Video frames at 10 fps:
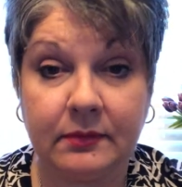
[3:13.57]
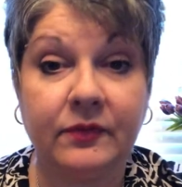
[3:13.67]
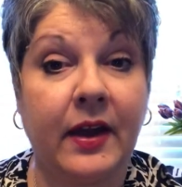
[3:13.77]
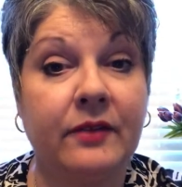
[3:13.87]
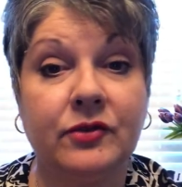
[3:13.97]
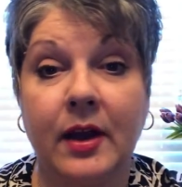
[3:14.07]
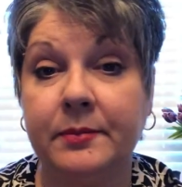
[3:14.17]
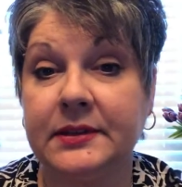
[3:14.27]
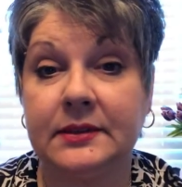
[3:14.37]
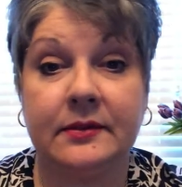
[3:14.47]
5
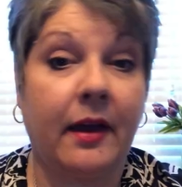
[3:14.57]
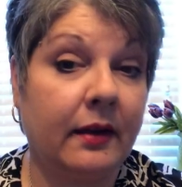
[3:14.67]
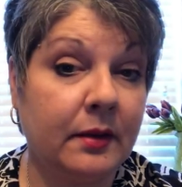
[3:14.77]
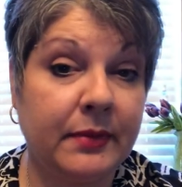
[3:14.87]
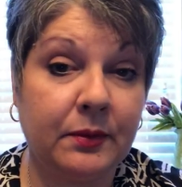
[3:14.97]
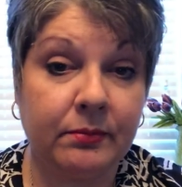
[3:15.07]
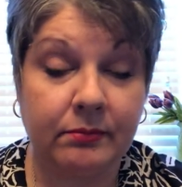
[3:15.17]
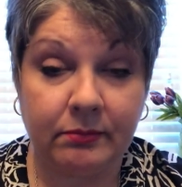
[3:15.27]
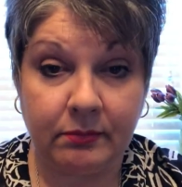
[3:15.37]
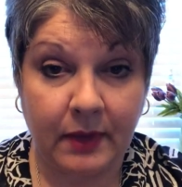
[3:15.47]
drops is not going to be
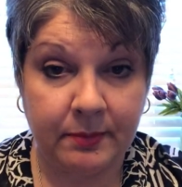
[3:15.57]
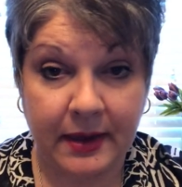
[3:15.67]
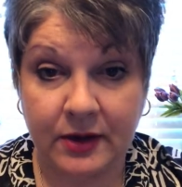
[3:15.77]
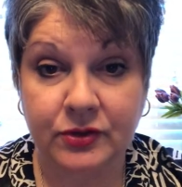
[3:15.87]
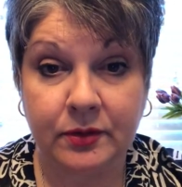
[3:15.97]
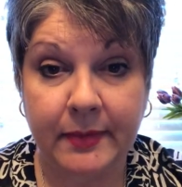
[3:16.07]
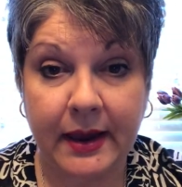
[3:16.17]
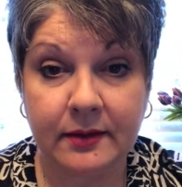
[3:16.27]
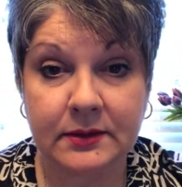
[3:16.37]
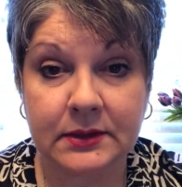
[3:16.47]
a major
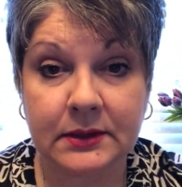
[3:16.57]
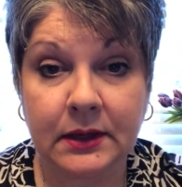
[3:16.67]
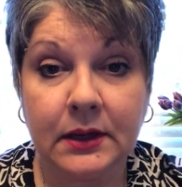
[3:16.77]
amount,